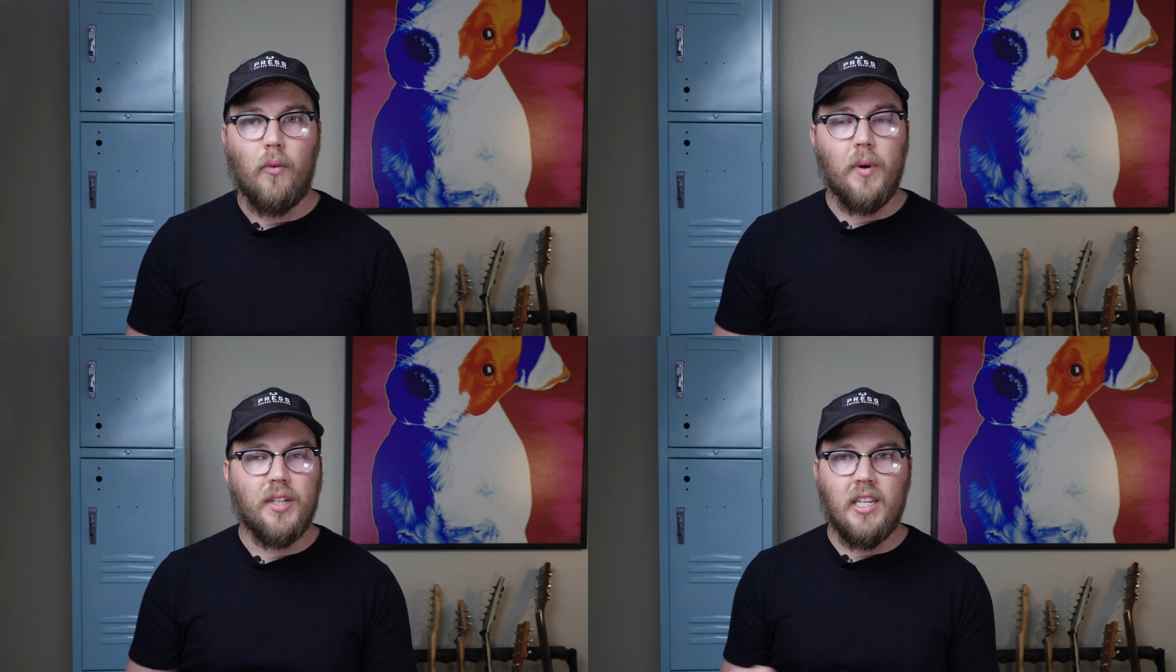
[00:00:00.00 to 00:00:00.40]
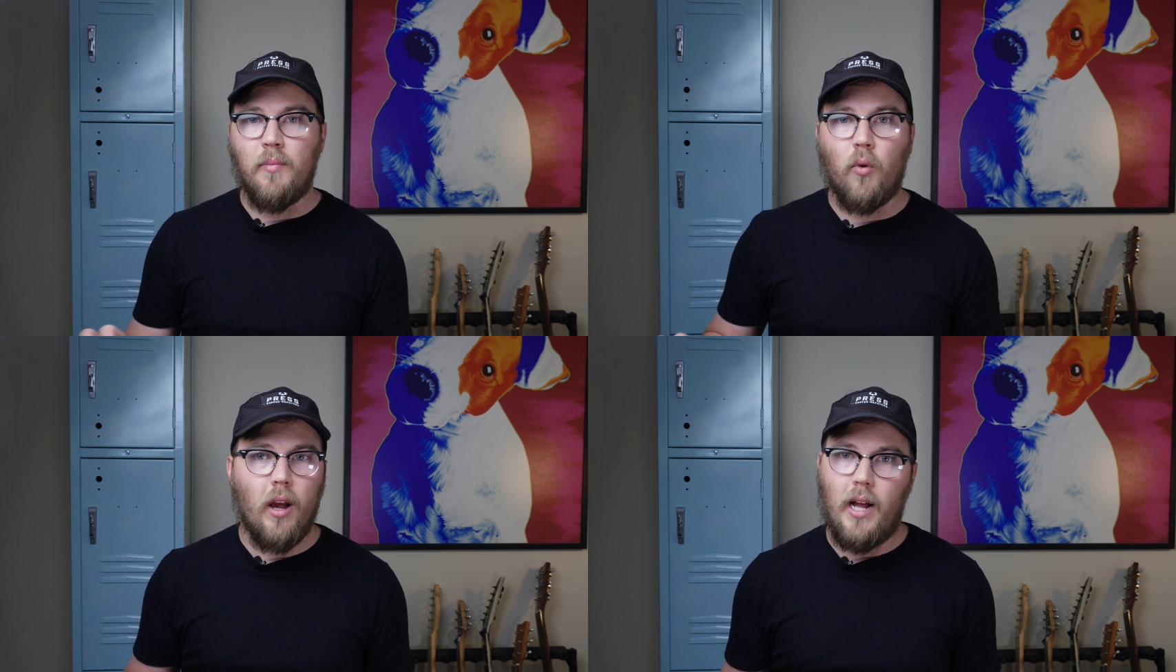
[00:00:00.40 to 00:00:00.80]
We see
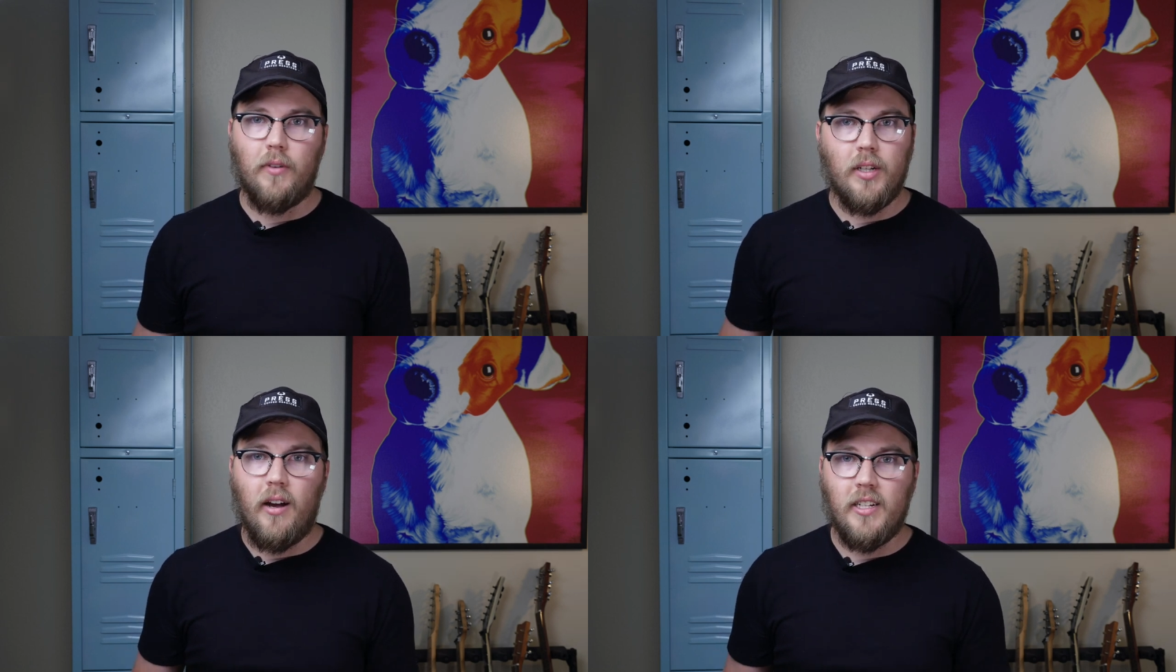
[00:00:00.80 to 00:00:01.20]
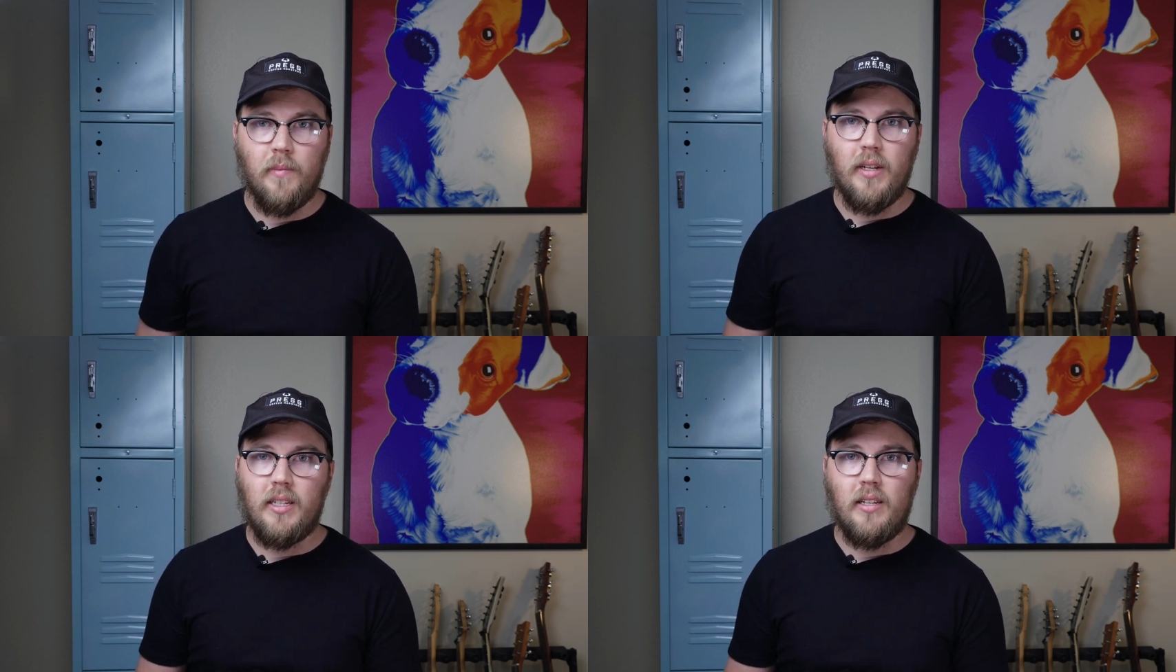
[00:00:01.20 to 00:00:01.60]
more
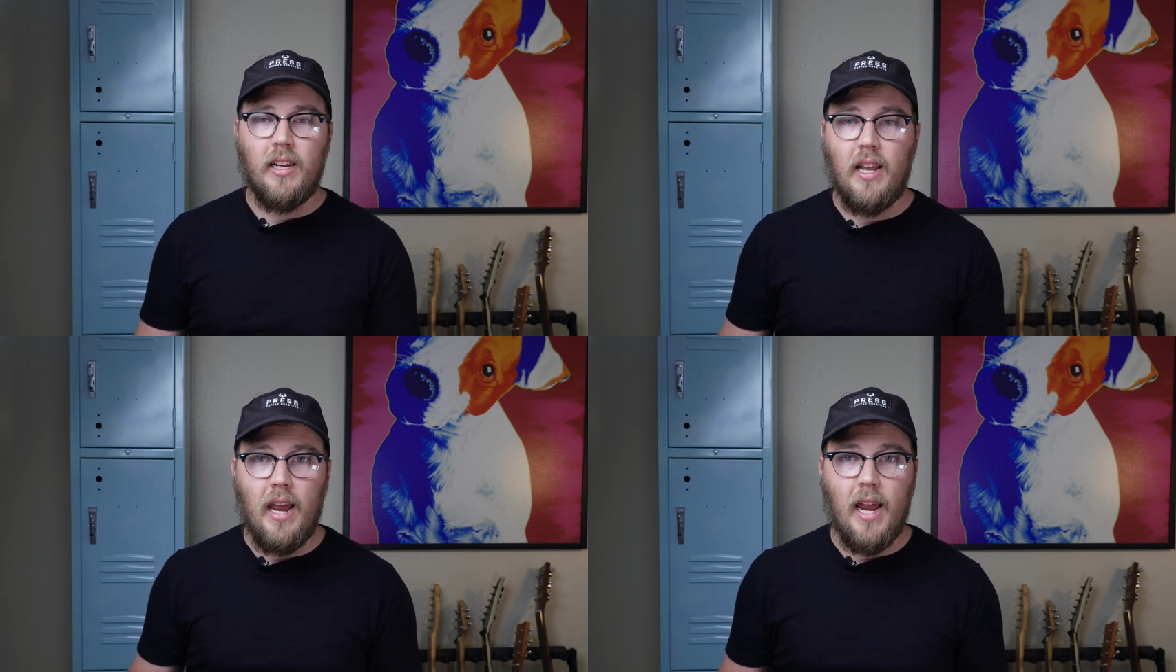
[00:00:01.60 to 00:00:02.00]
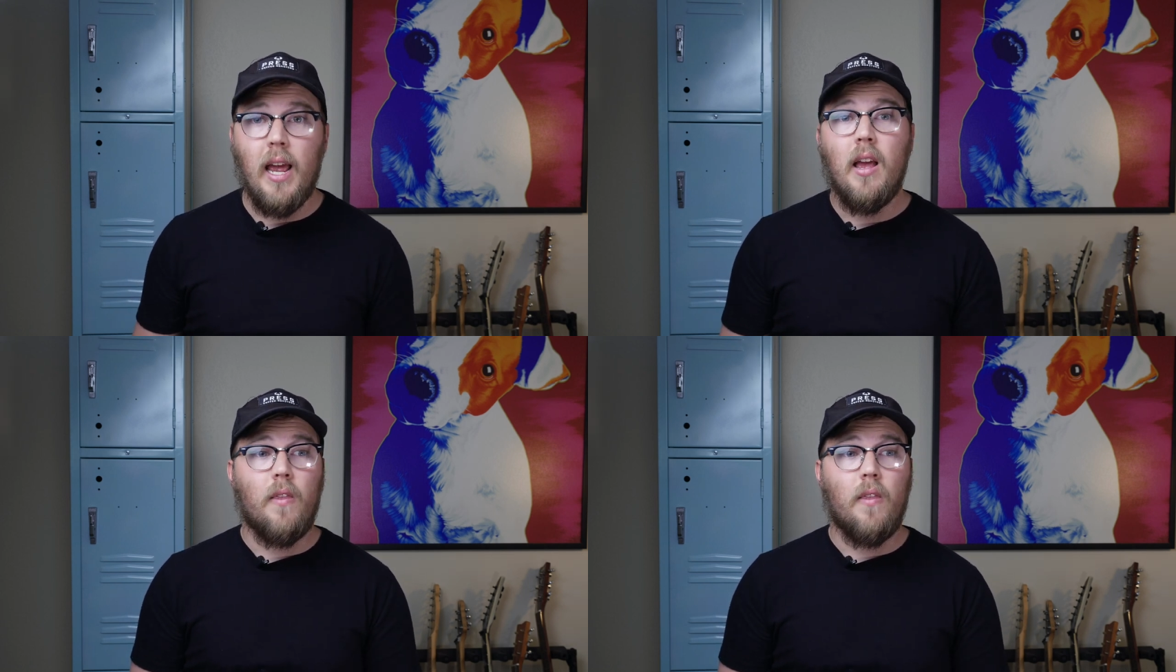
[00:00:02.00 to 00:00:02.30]
advertisements today